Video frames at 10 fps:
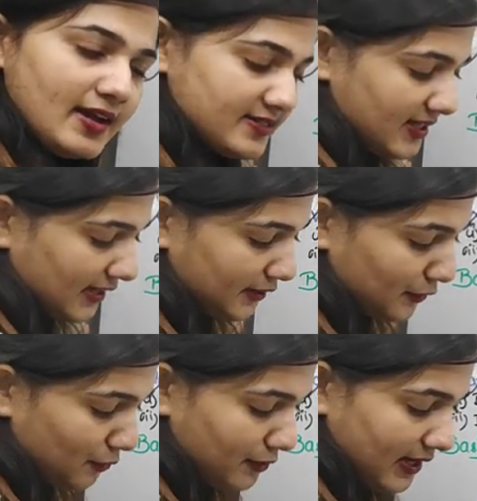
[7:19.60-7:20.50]

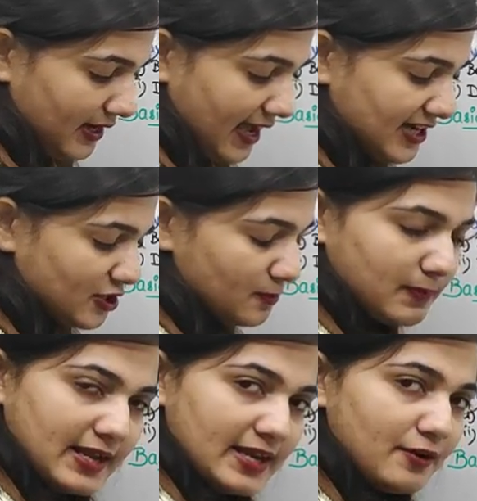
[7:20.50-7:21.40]
sectoral H
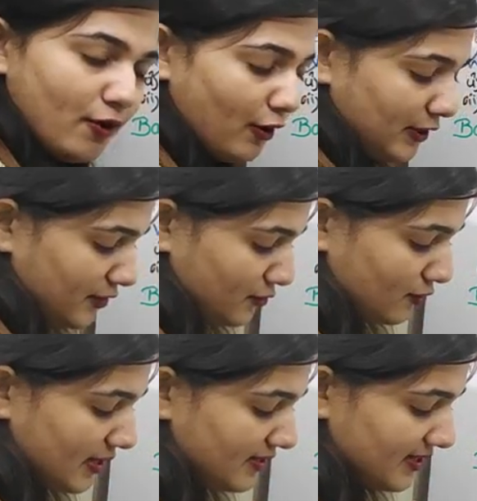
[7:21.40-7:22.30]
plane horn. So
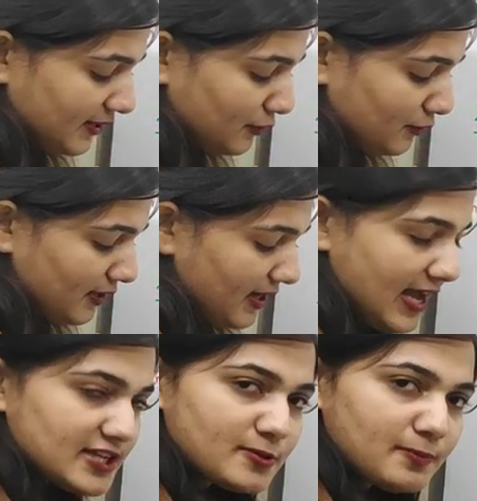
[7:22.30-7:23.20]
in sectoral
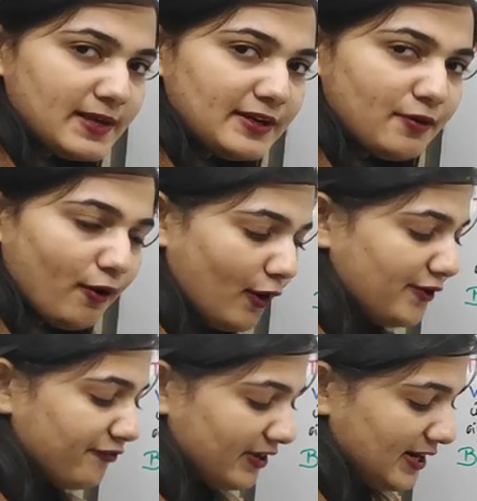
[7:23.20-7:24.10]
H plane
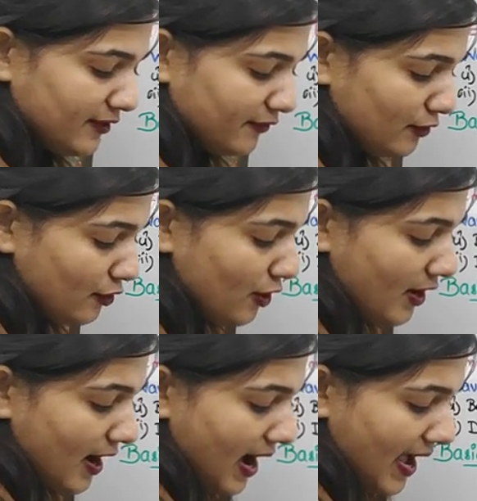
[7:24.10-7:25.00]
horn front view,
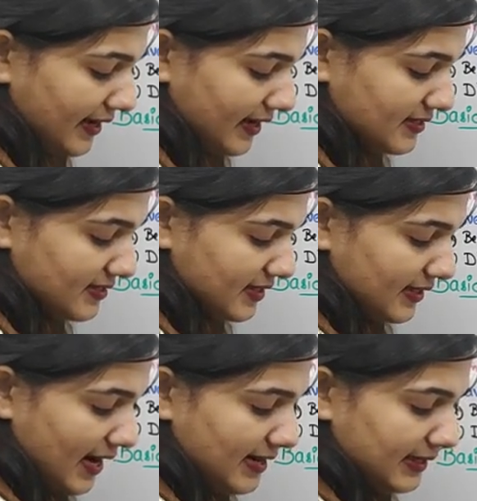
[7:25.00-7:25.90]
I can see
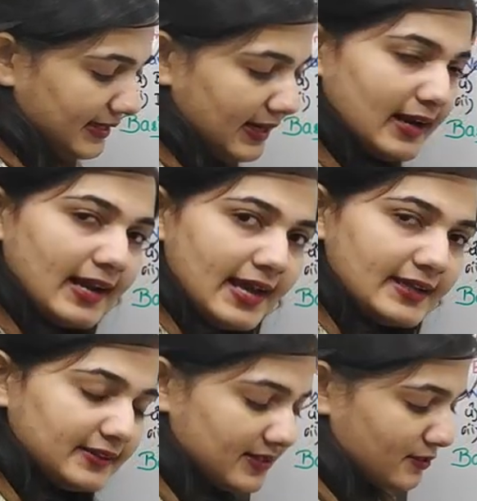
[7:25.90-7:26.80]
the antenna
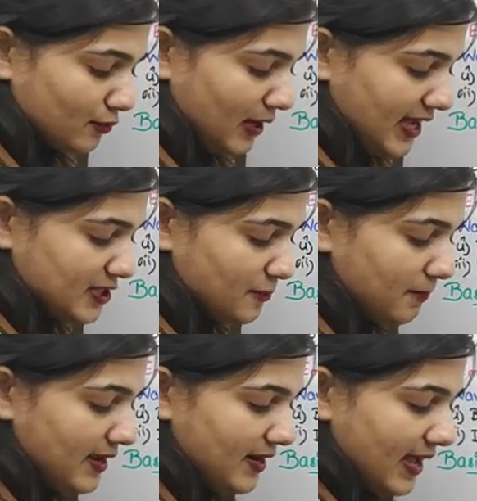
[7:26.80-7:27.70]
like this. So H
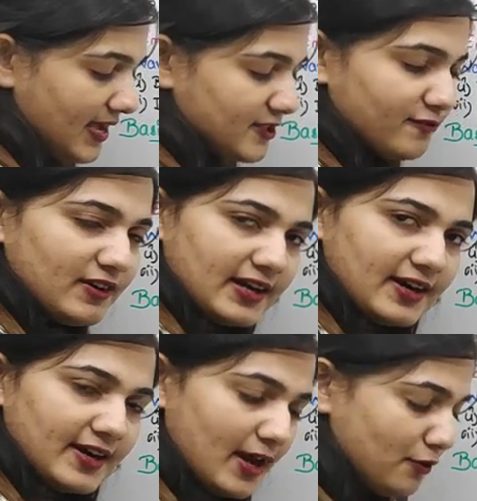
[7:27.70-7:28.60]
plane has
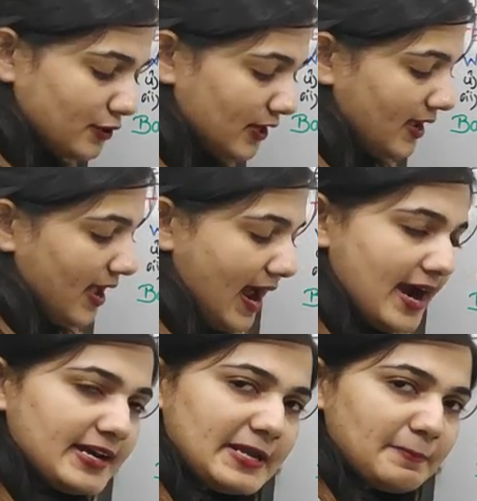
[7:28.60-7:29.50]
flared out
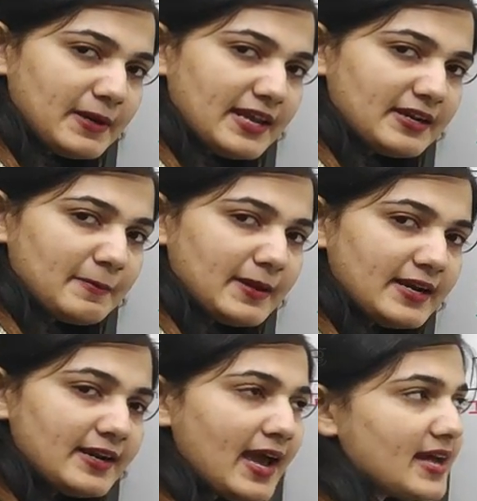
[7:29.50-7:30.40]
and E plane
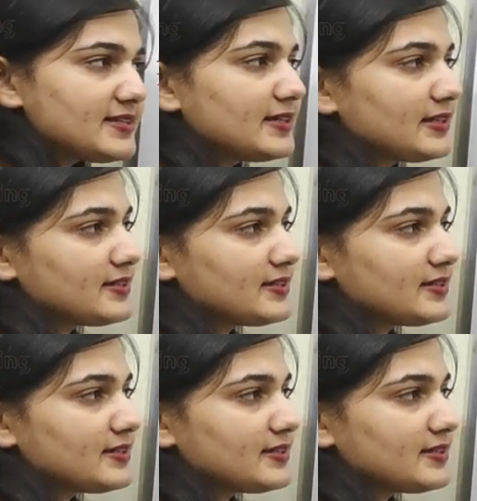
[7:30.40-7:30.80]
remained as it